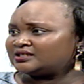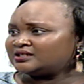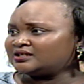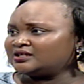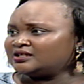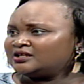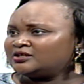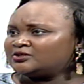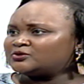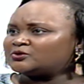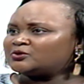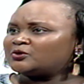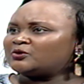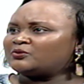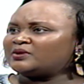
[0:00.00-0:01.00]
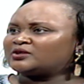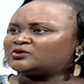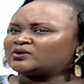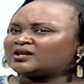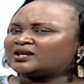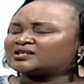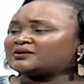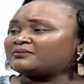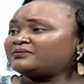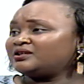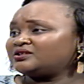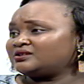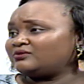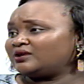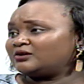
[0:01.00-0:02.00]
Mm-hmm. So we are talking at a
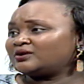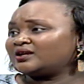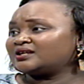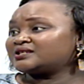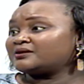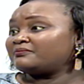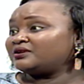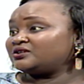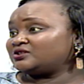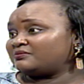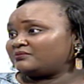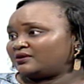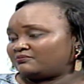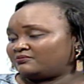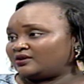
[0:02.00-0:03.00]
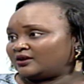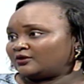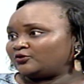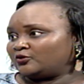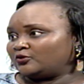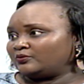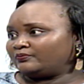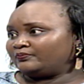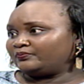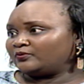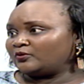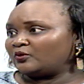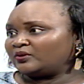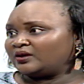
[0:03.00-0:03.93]
major, we are looking at a major breakthrough. Mm-hmm.